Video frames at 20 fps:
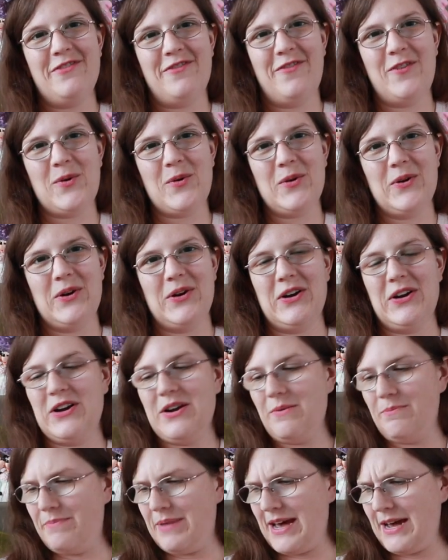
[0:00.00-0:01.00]

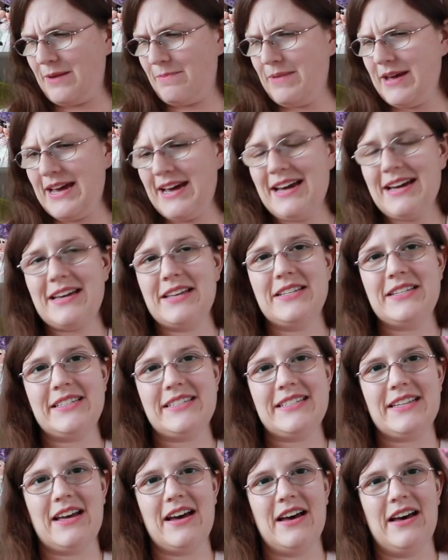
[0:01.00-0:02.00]
for
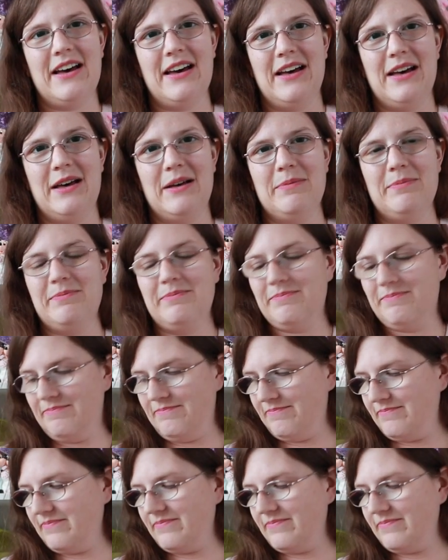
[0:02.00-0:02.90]
backpacks. Um,